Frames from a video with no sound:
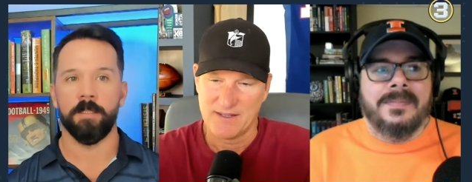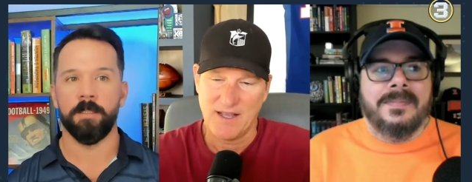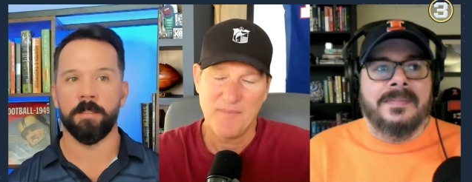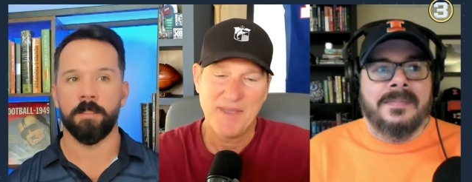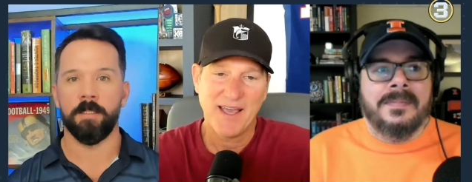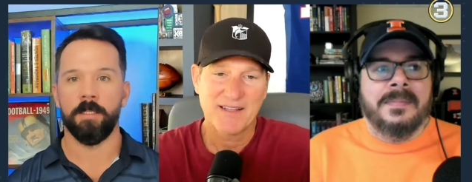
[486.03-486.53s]
Speaker 1: I
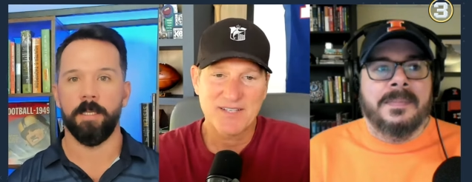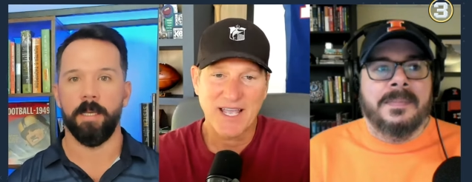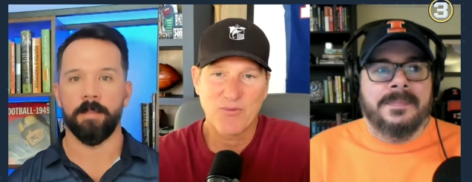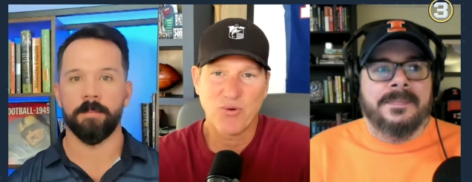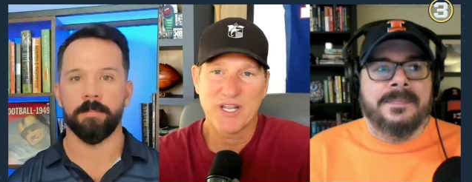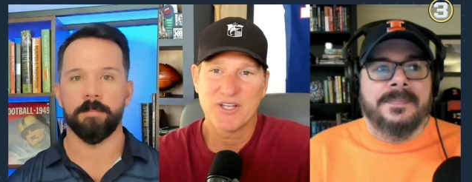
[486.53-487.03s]
mean, it's
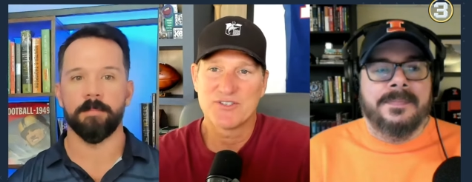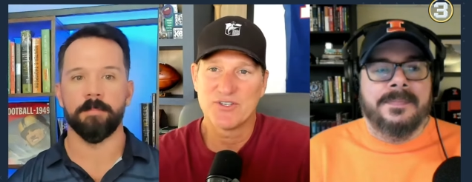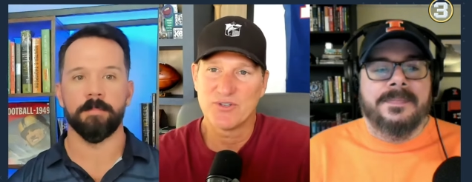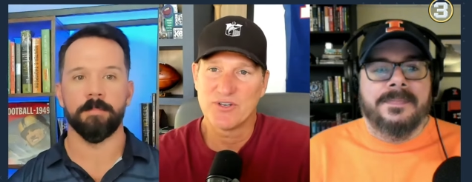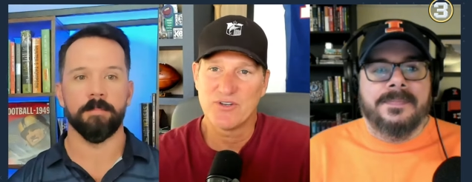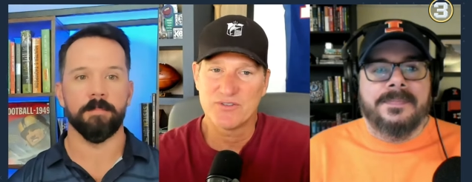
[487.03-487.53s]
like, what do you do?
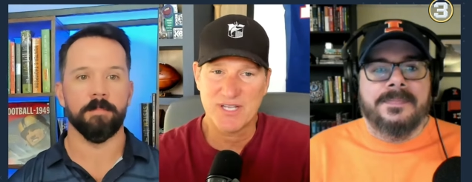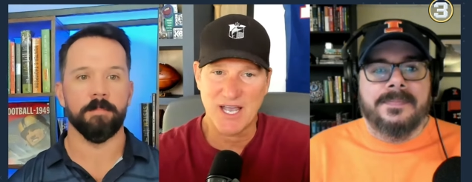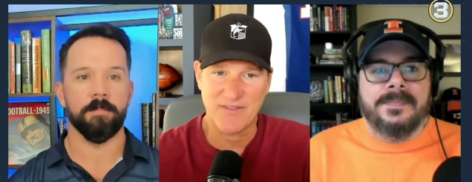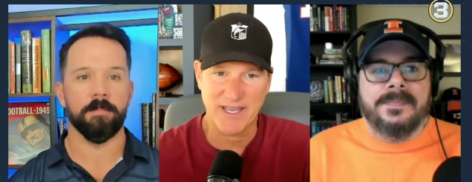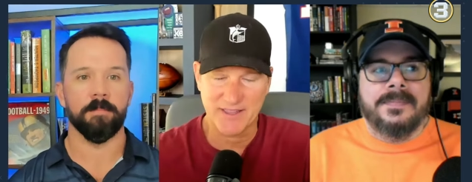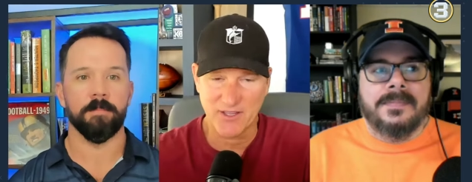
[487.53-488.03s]
You do
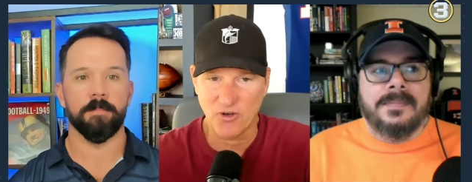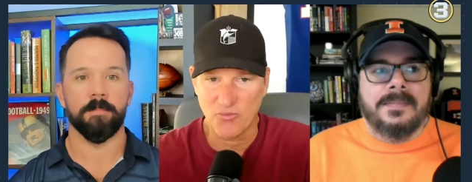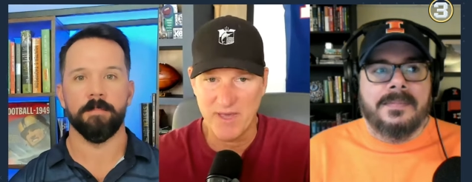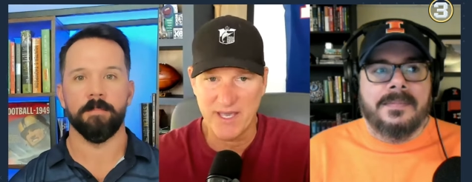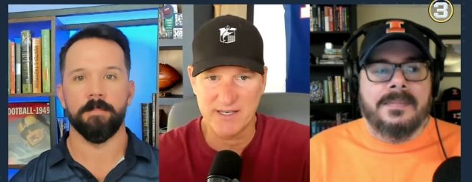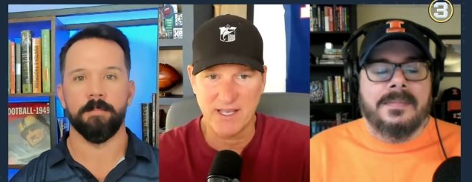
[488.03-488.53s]
sound like the old
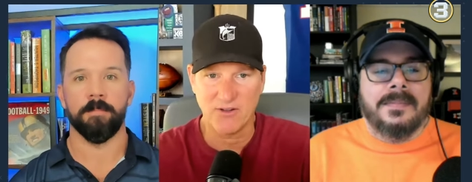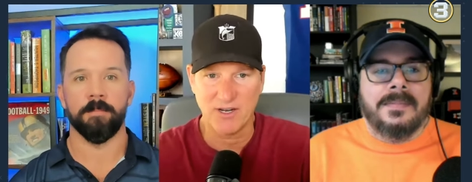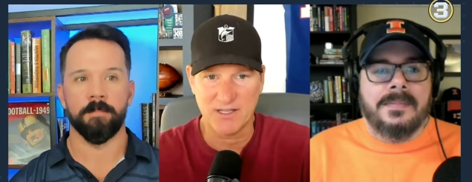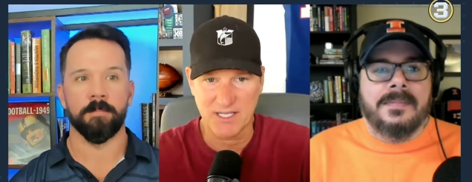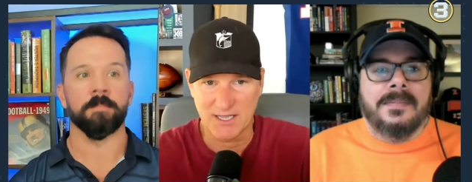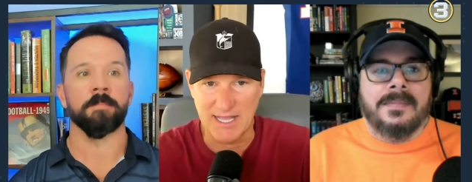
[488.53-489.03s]
man yelling at
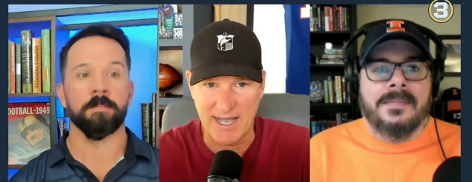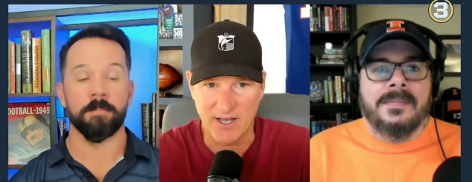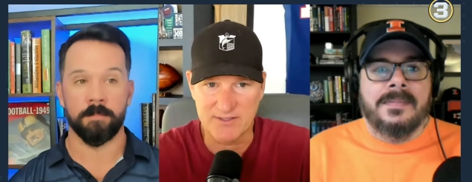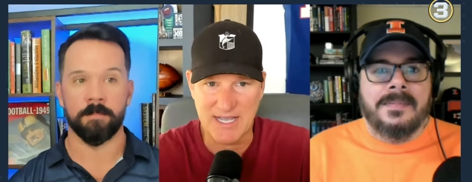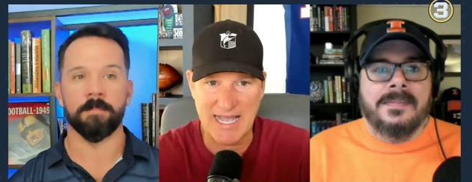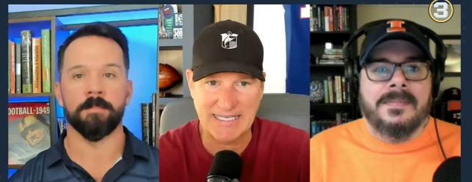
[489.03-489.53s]
the
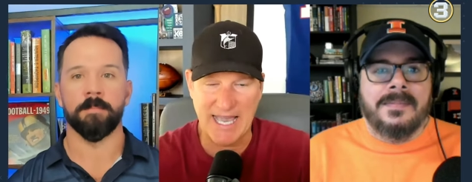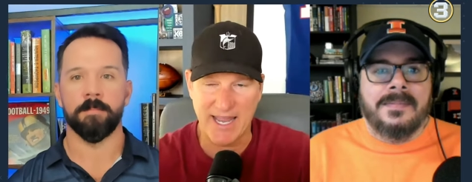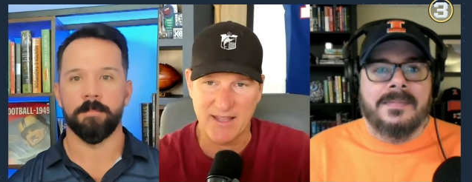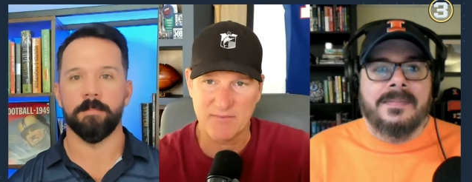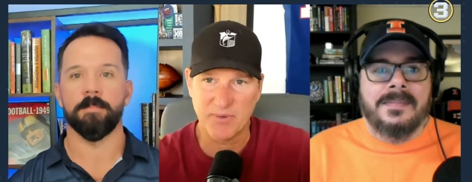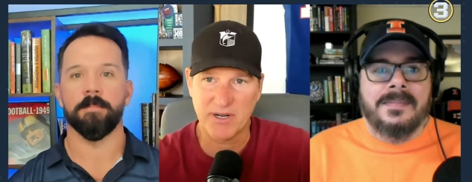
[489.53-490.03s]
clouds. I get
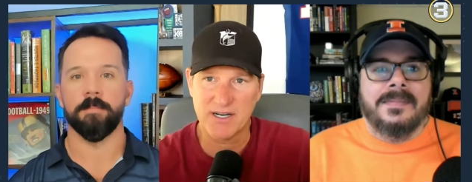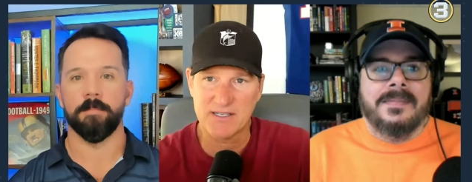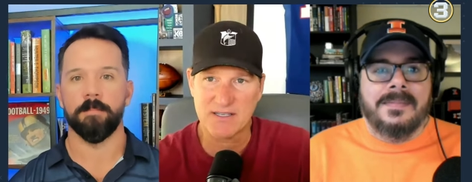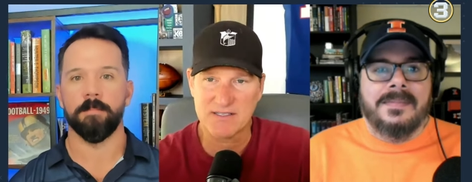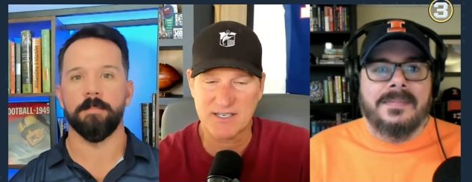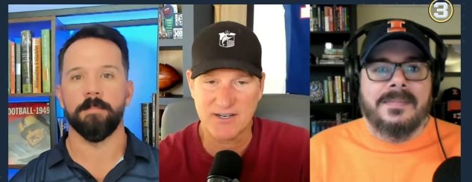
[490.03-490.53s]
it, but it is
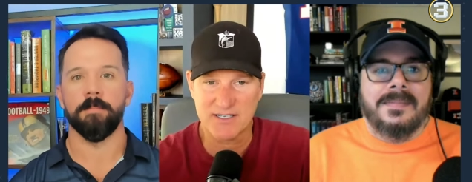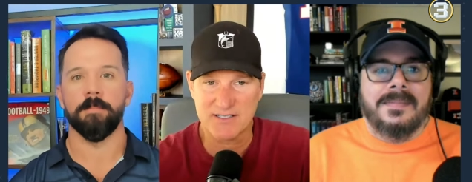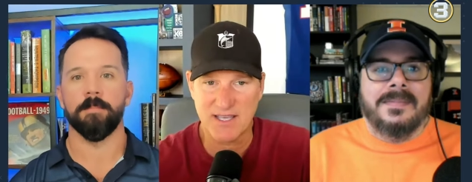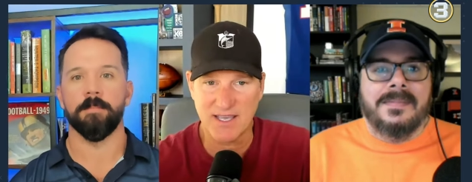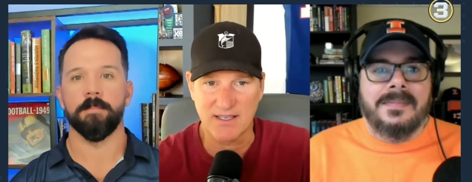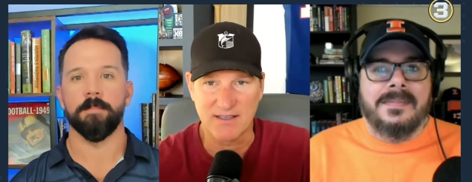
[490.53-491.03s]
a serious
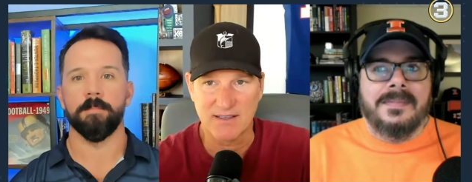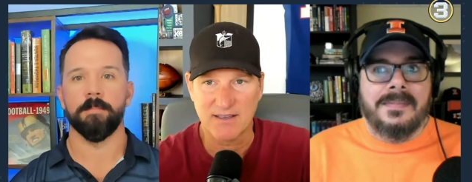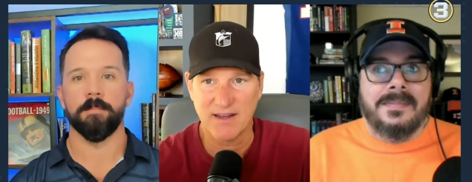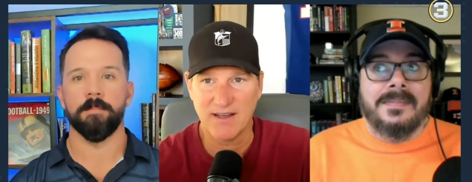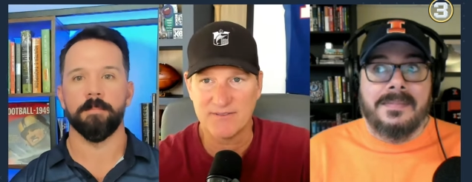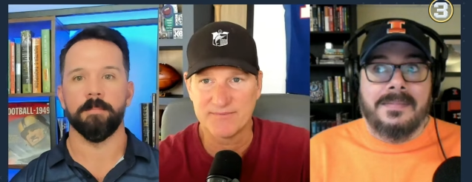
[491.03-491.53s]
thing,
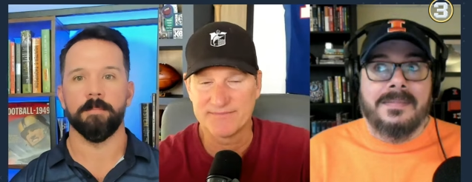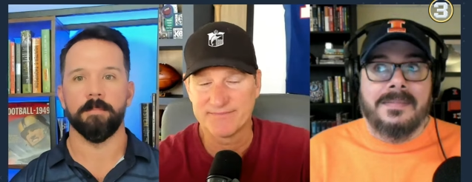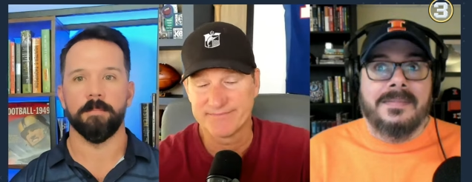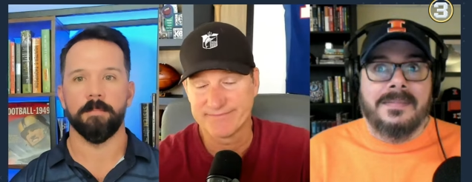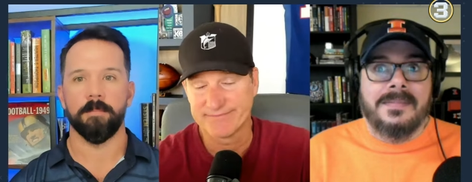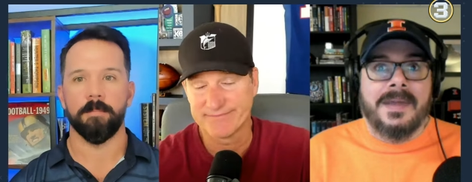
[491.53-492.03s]
you know?
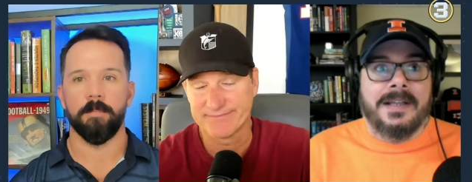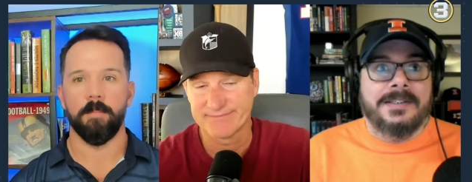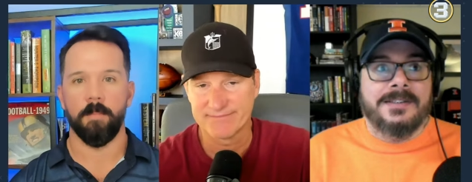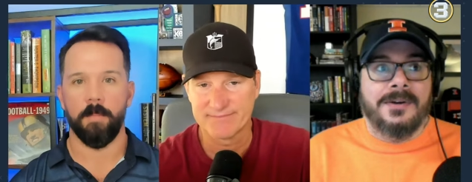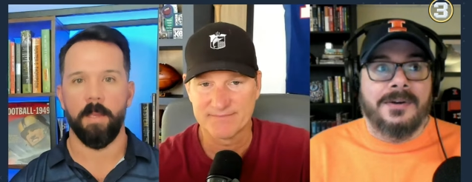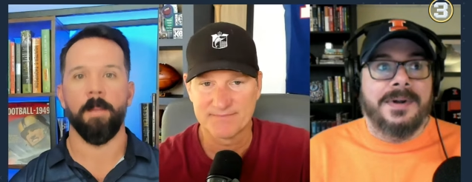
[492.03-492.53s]
Speaker 2: I just
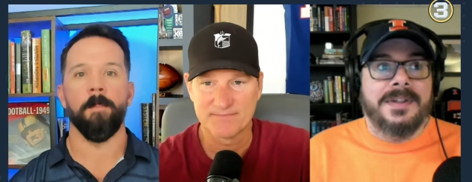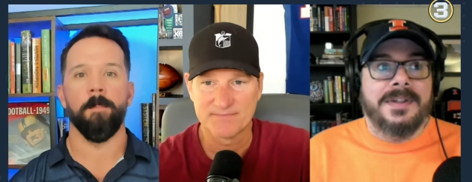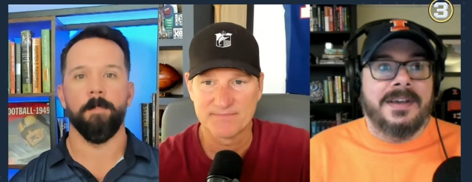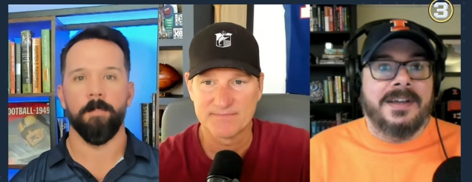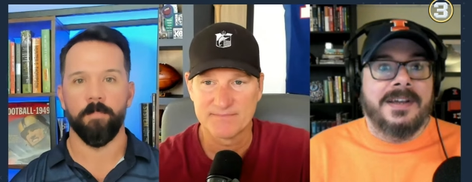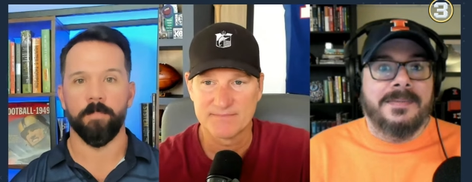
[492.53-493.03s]
don't want to see
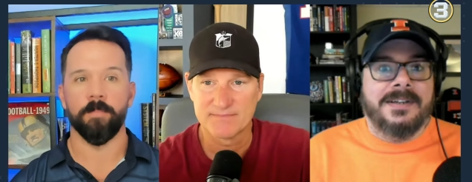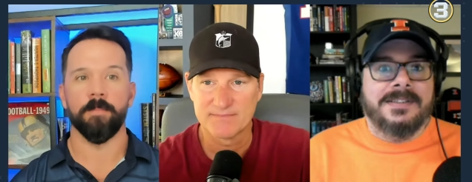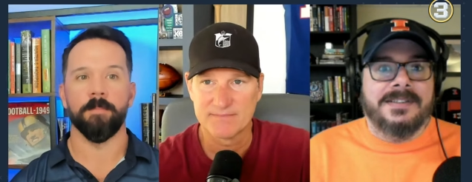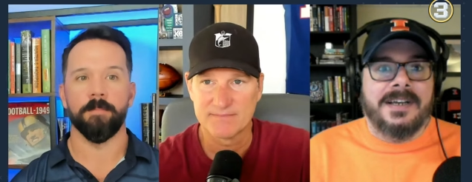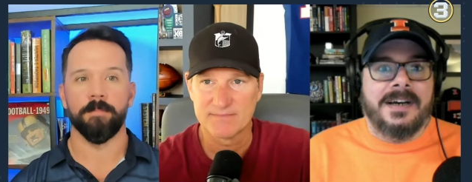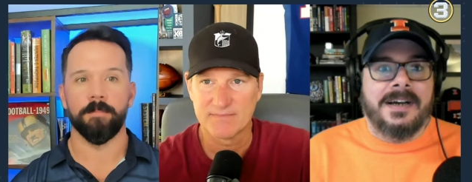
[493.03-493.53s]
anybody else
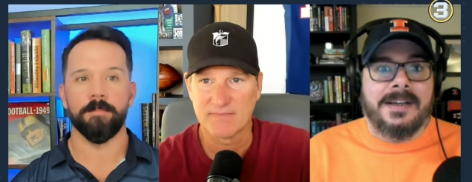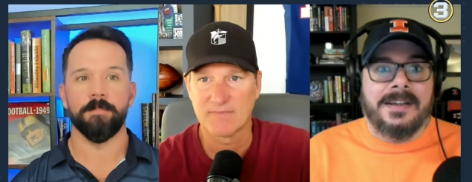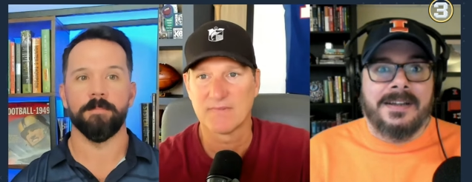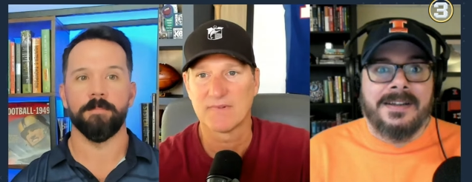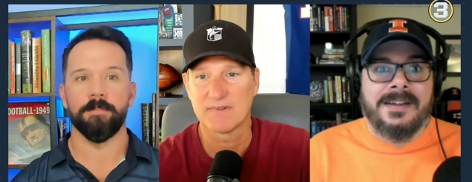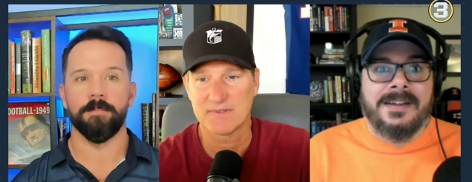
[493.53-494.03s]
die.
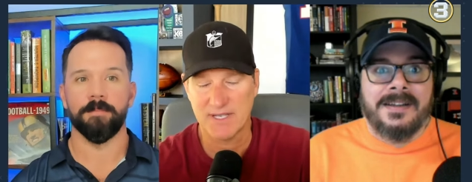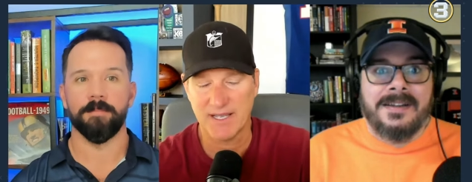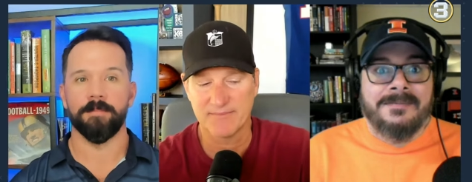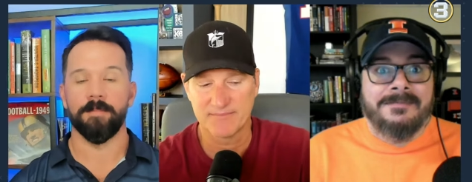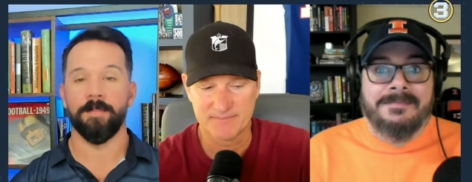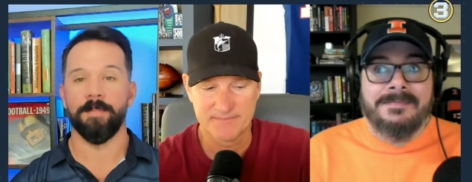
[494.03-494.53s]

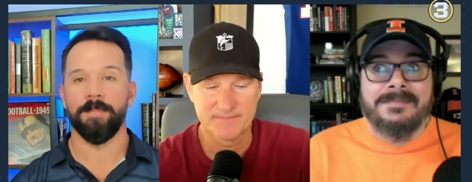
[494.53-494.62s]
Speaker 1: Same.